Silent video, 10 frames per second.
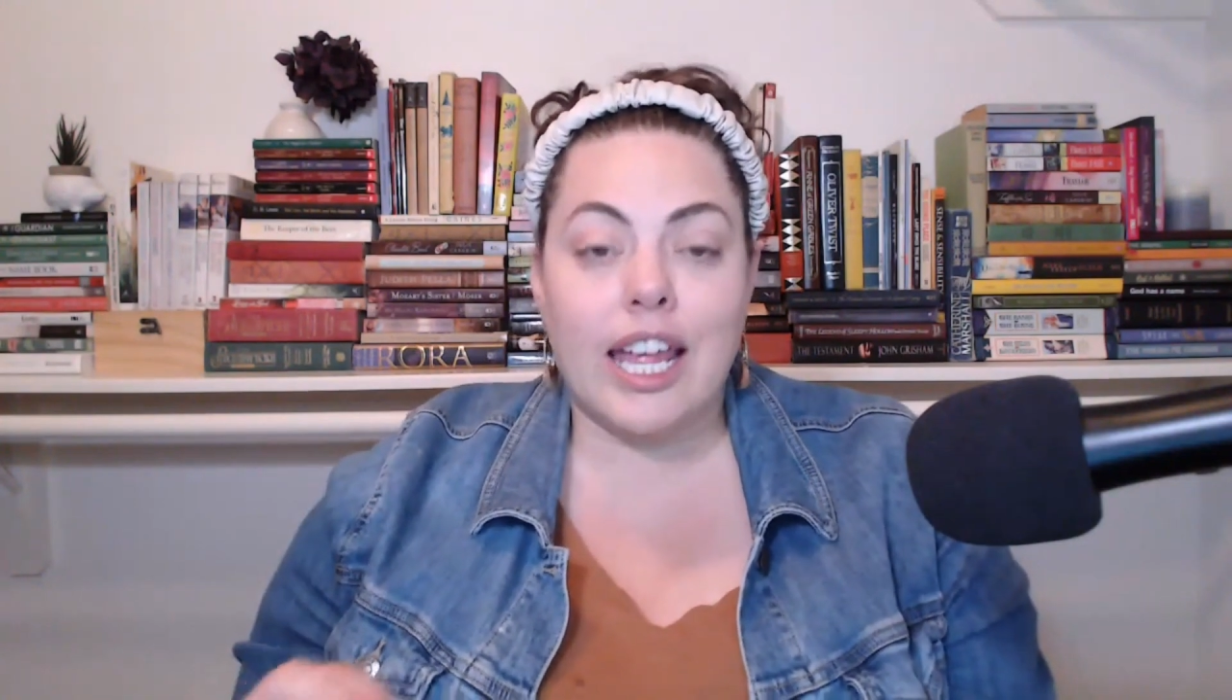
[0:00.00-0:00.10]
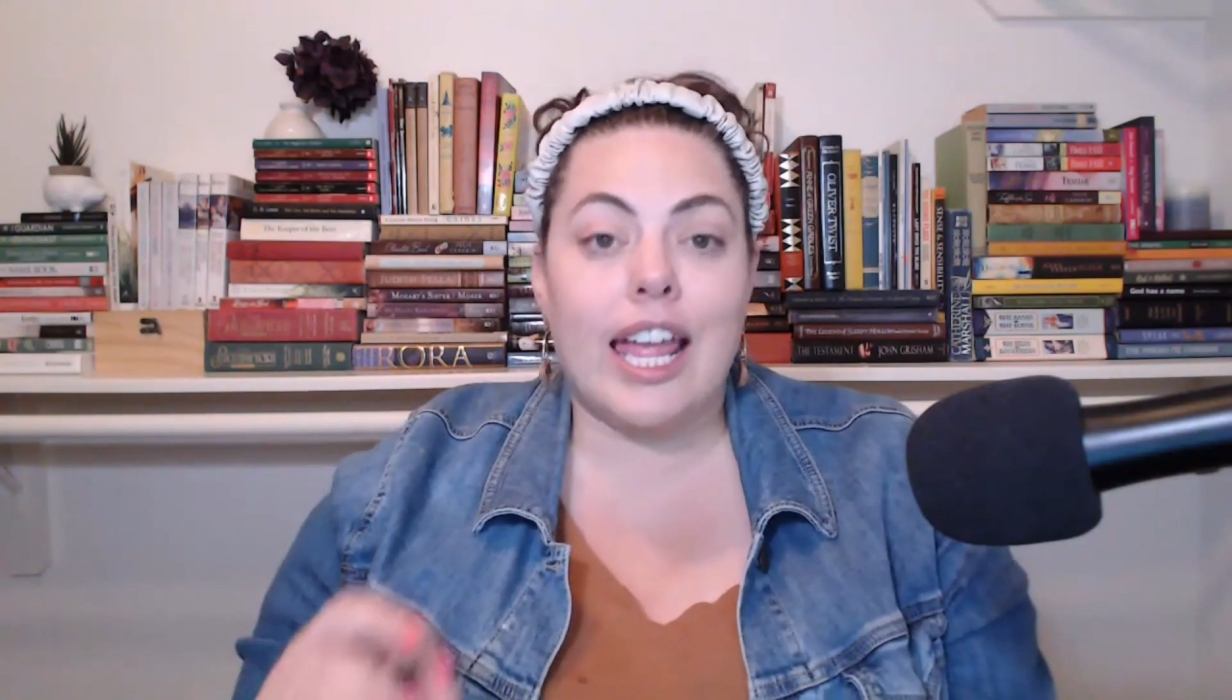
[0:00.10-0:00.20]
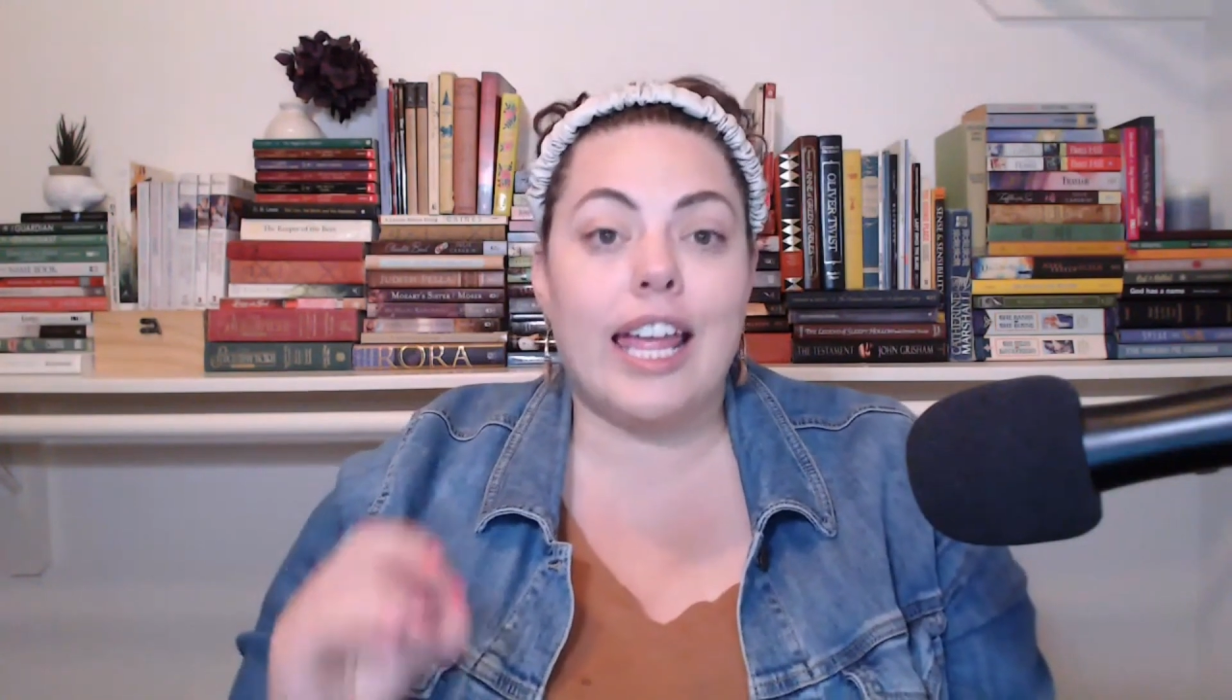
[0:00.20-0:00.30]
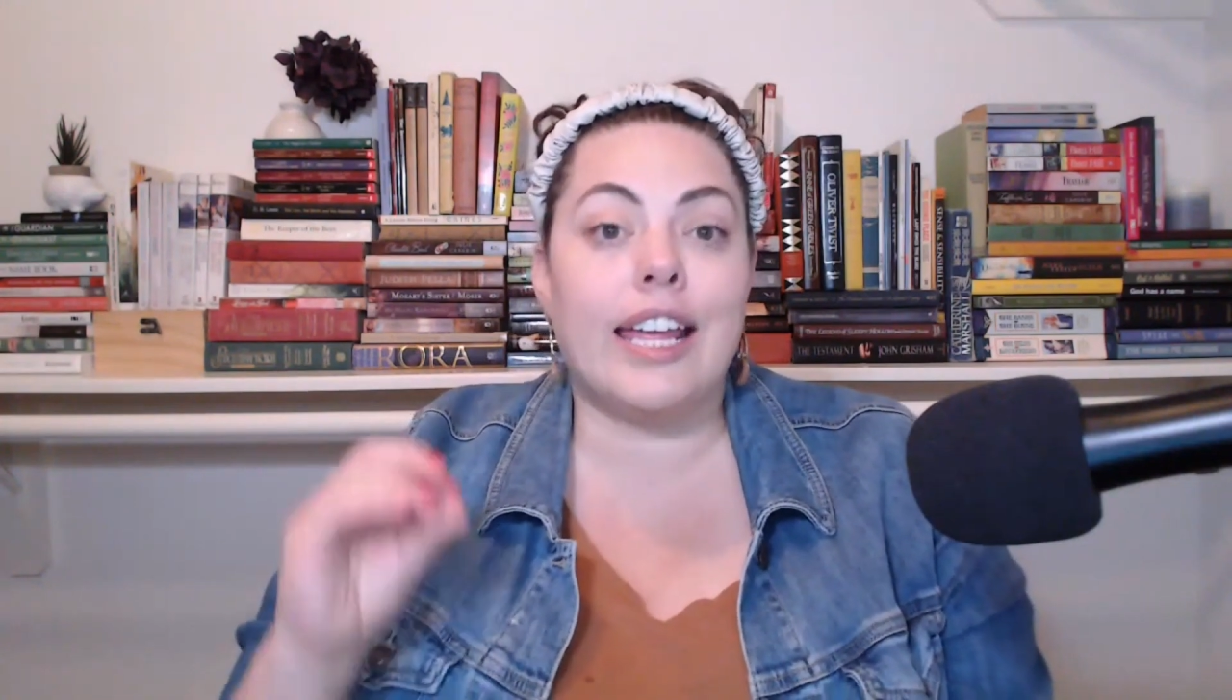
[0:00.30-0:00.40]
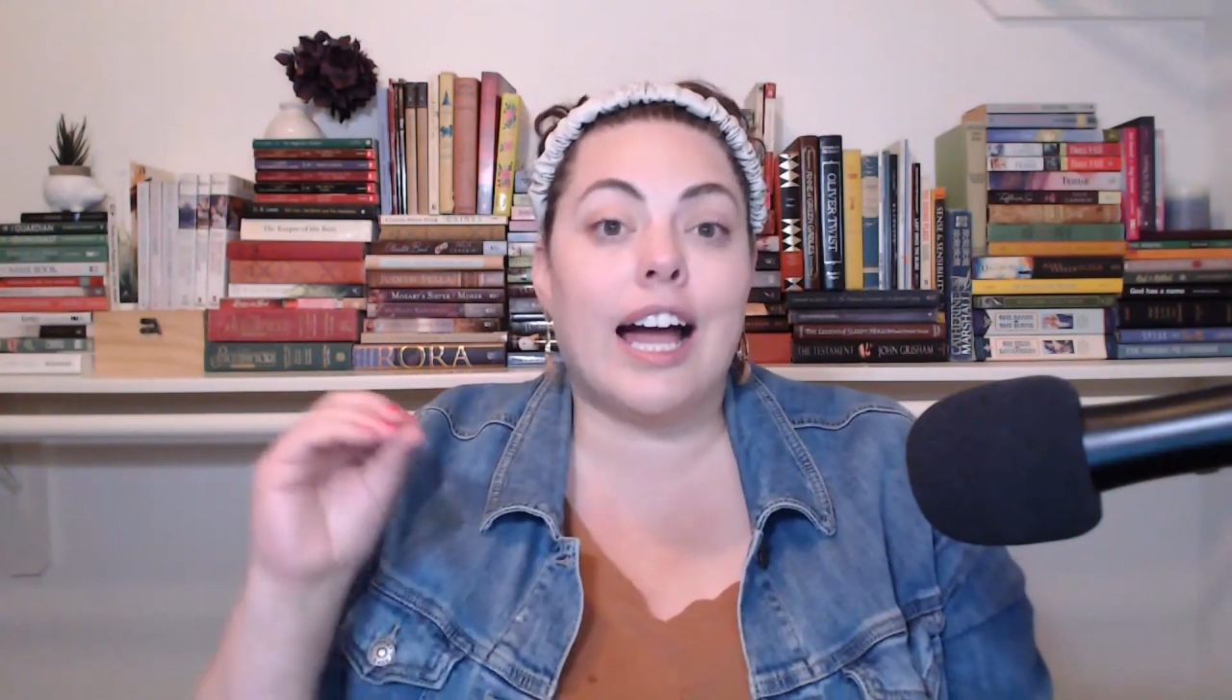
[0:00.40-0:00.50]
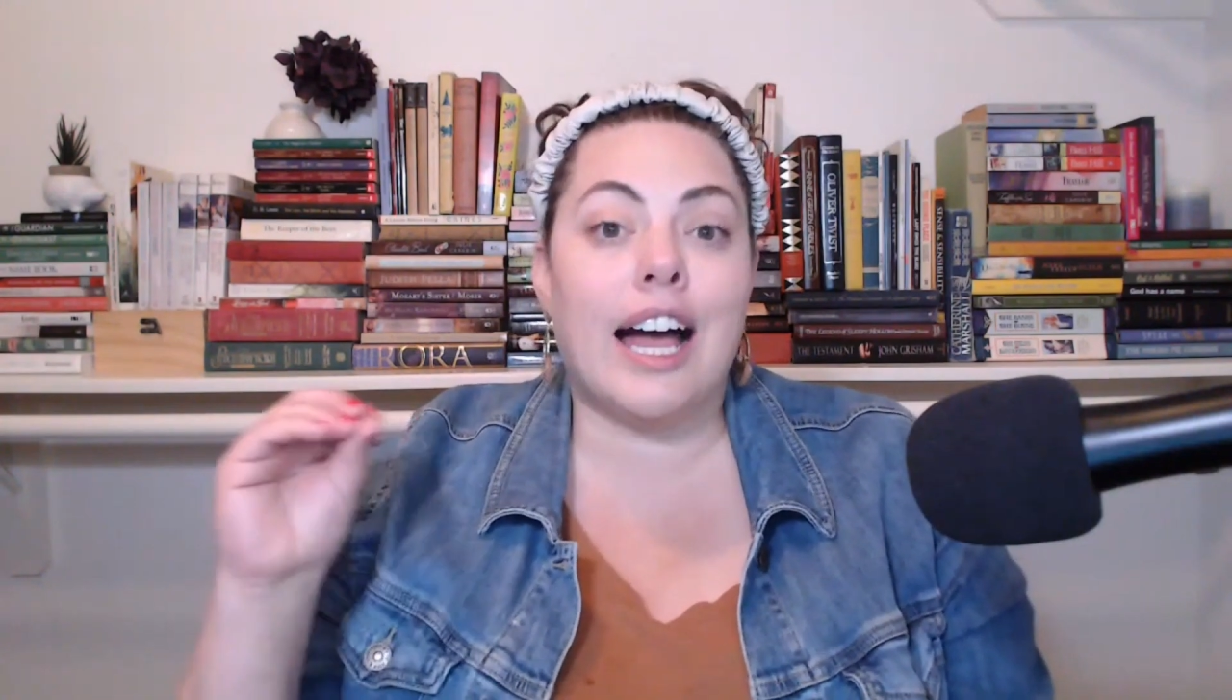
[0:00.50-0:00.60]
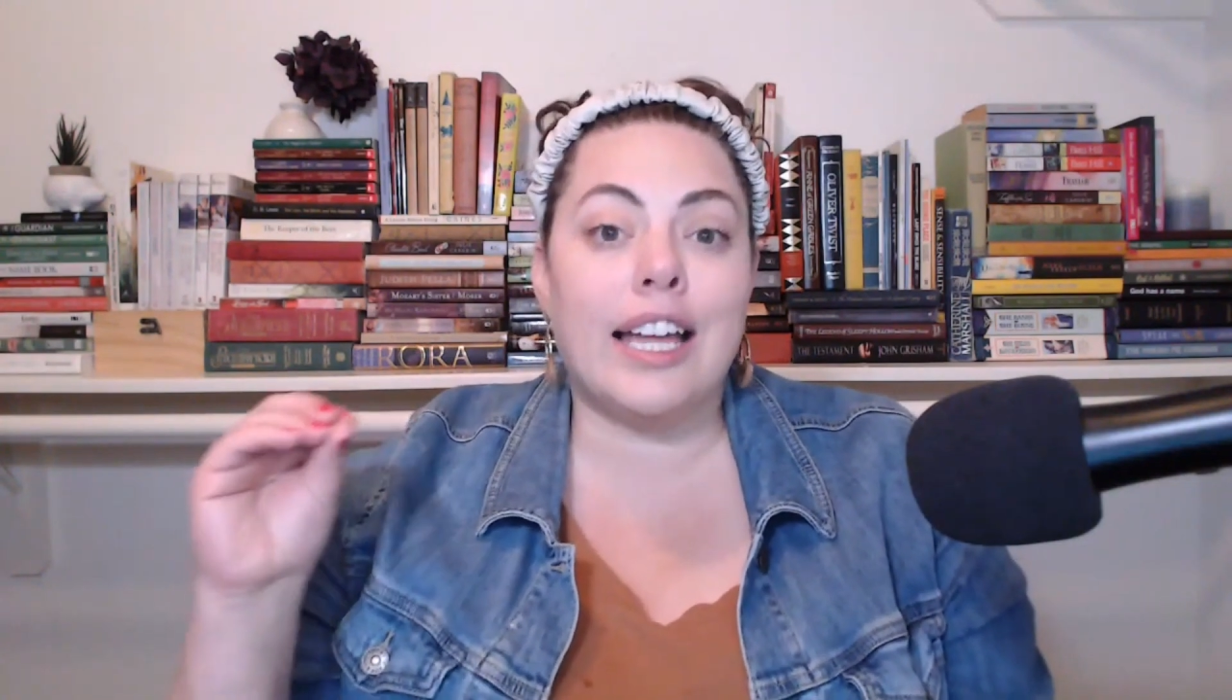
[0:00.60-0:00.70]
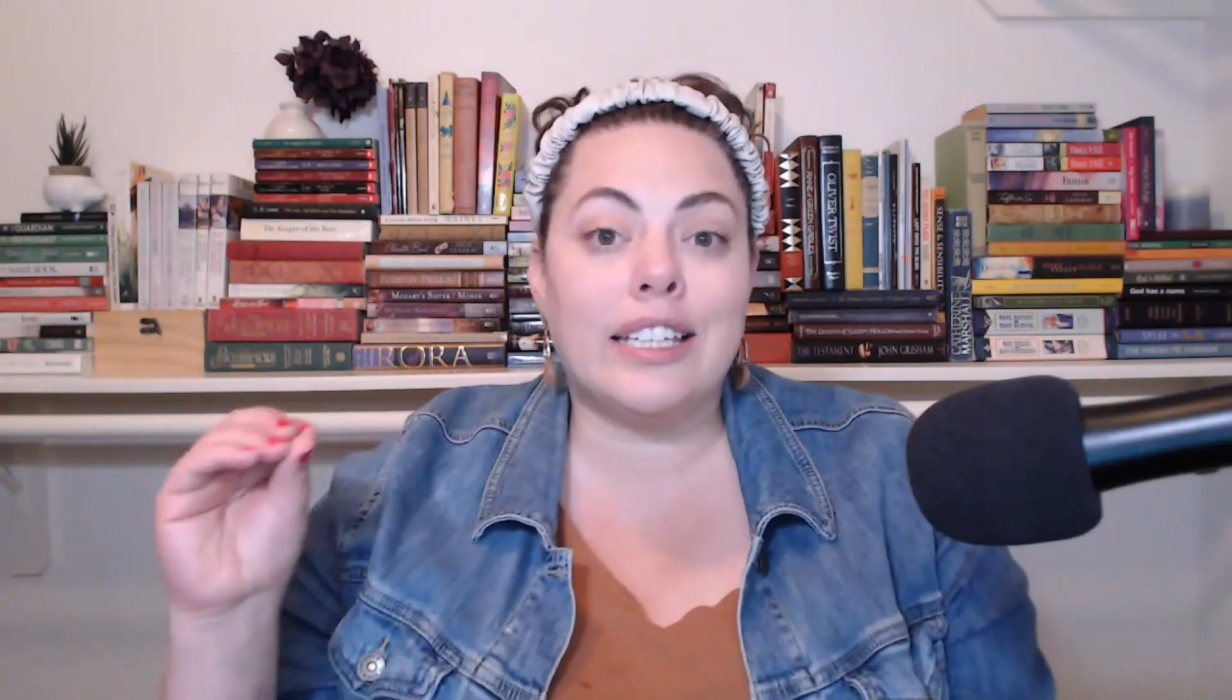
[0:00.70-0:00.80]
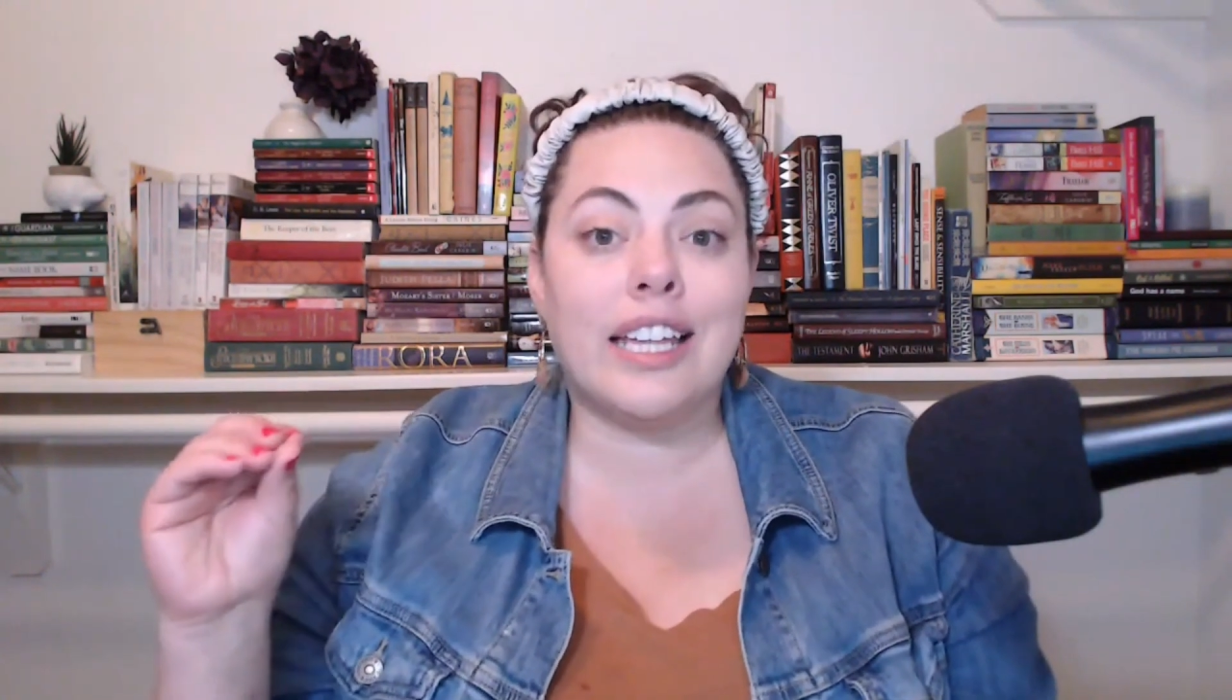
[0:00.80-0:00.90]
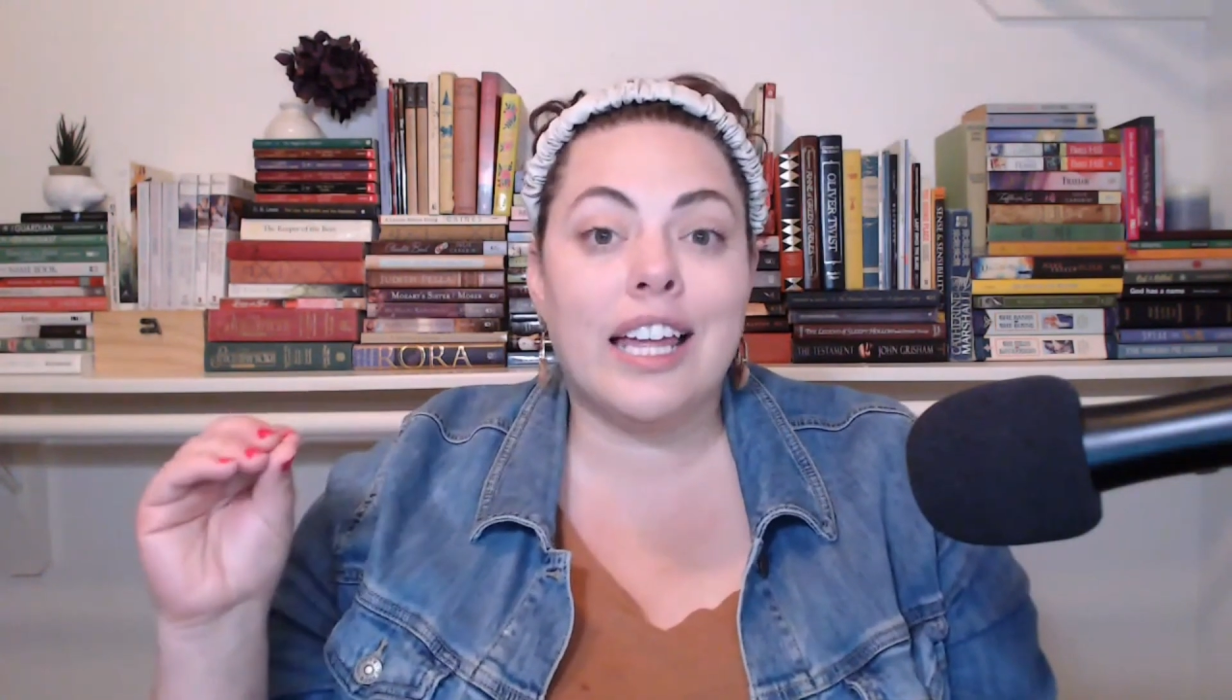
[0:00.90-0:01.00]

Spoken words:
in God's